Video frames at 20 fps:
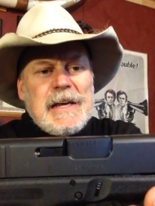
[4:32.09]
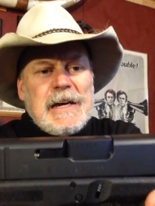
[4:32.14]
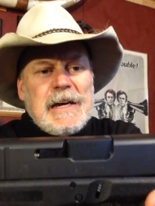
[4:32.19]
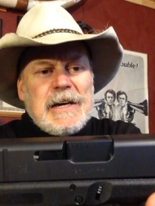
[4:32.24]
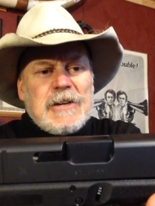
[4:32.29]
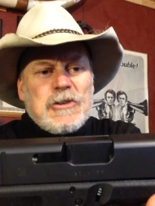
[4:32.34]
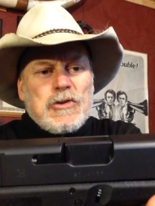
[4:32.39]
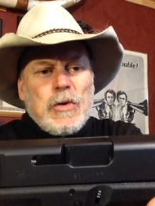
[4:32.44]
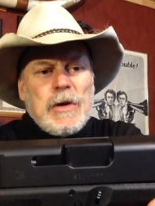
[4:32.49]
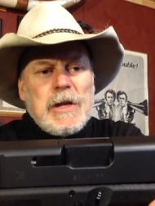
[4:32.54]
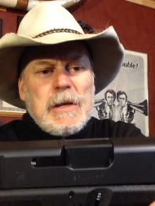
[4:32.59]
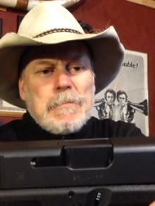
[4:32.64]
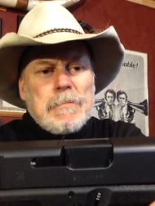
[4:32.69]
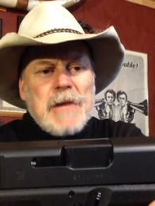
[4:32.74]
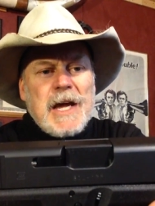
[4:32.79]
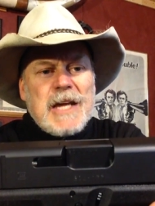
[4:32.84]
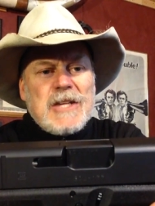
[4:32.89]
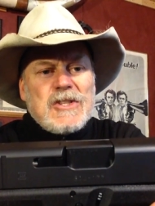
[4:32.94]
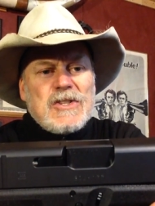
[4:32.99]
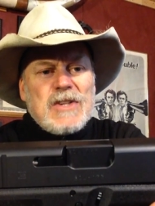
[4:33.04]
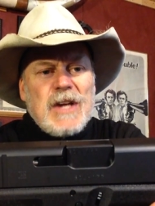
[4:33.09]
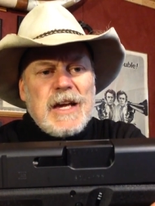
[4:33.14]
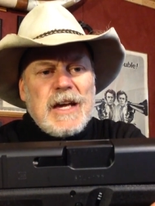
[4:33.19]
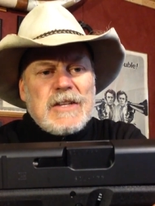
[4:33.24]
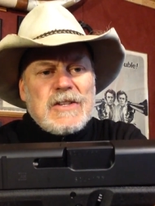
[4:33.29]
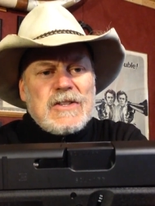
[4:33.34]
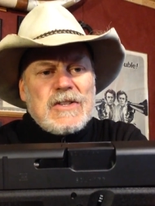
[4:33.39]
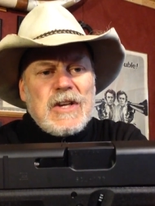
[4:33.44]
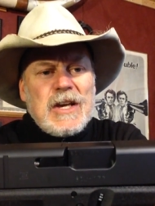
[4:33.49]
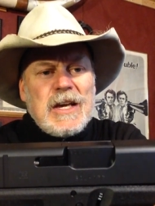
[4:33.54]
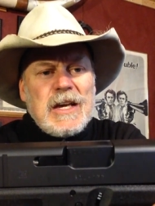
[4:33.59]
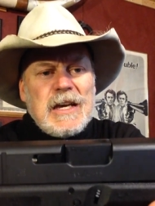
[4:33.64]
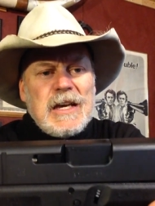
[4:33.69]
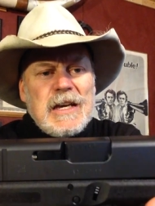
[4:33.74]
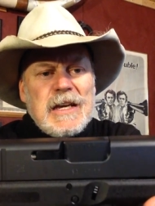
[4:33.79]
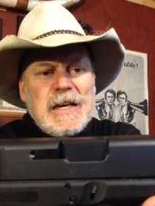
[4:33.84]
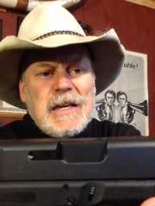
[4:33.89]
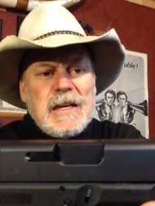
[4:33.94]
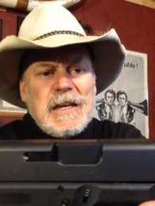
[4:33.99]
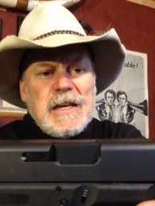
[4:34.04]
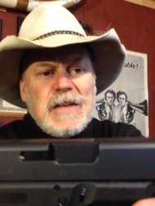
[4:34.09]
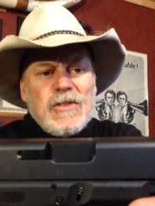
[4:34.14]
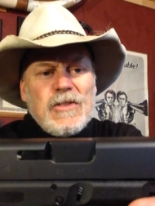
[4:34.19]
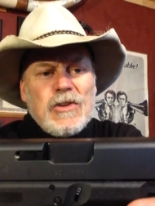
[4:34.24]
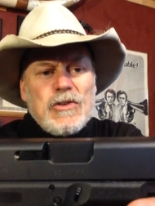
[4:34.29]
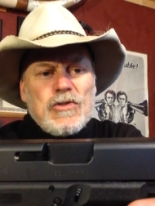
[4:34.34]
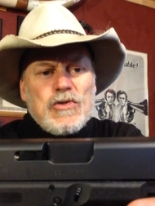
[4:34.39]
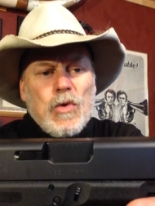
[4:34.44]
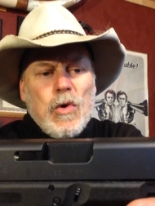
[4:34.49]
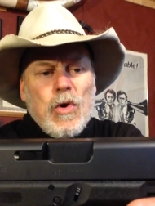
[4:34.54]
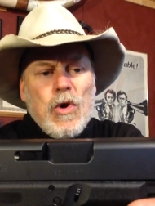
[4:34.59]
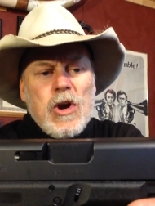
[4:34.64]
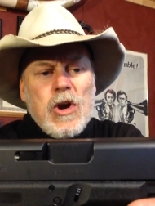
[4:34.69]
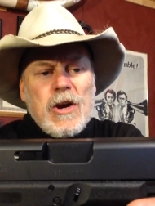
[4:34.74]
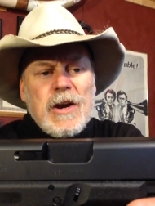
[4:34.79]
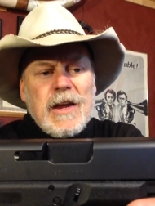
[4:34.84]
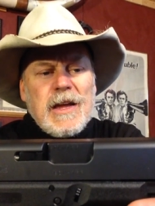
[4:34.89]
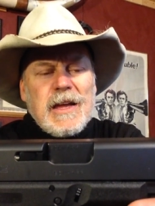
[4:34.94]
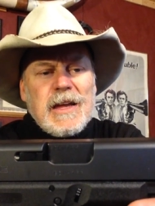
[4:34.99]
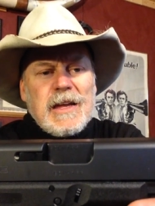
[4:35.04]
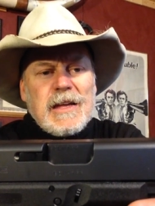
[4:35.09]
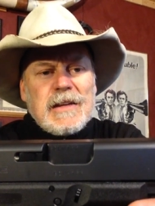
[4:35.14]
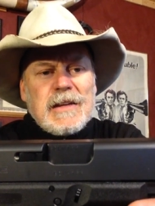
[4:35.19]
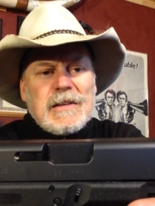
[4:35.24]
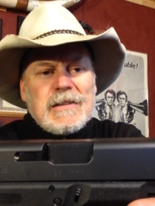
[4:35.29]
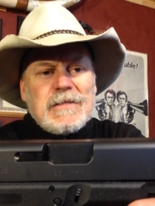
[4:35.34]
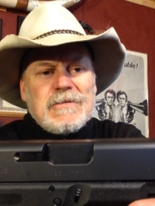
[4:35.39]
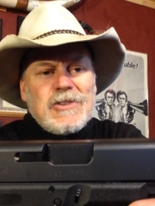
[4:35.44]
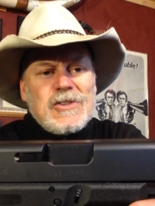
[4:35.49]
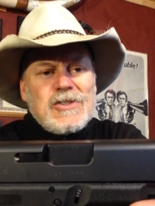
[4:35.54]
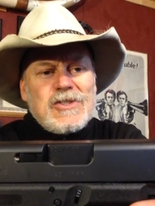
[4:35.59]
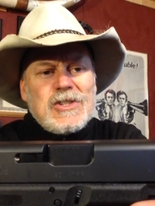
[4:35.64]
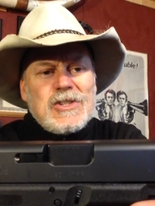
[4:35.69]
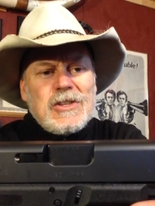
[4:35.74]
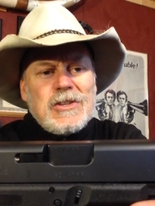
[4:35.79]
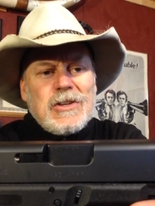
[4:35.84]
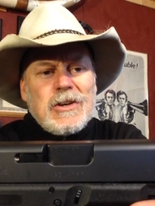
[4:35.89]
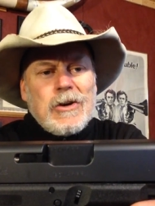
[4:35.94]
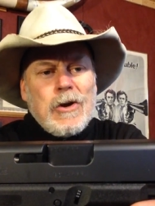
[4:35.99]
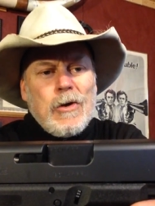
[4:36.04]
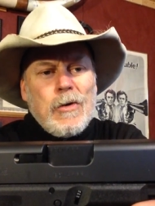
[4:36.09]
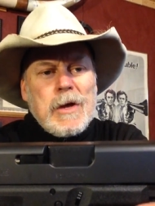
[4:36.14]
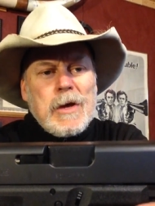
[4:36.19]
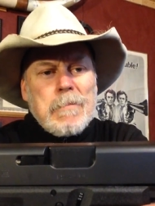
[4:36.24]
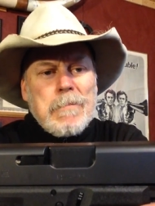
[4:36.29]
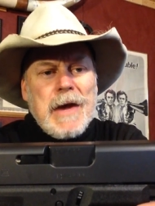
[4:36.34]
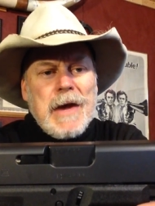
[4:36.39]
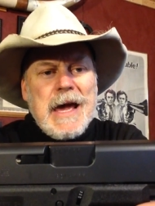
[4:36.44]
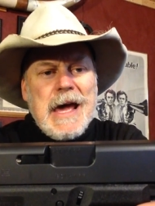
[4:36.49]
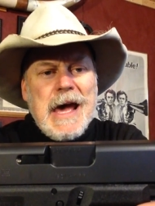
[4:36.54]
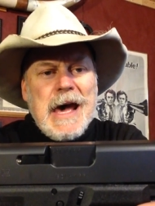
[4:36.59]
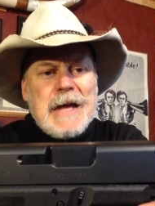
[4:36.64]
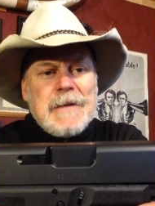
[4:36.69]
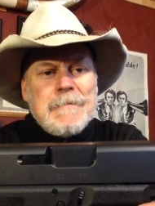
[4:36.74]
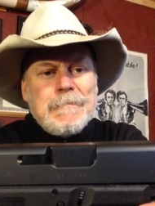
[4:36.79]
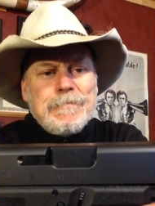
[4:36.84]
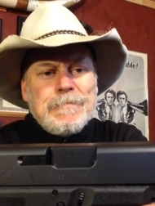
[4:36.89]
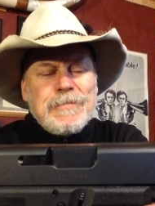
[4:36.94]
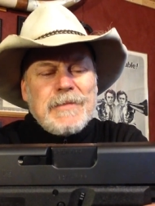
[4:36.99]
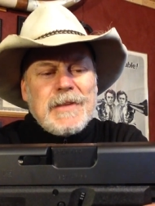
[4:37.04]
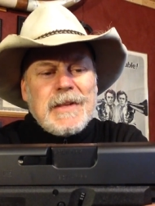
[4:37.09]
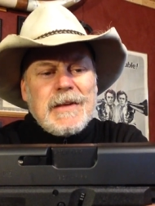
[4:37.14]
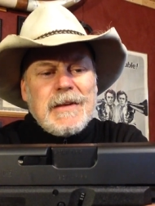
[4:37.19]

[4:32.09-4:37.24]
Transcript: uh, tritium night sights in the drawer and just sitting there going bad.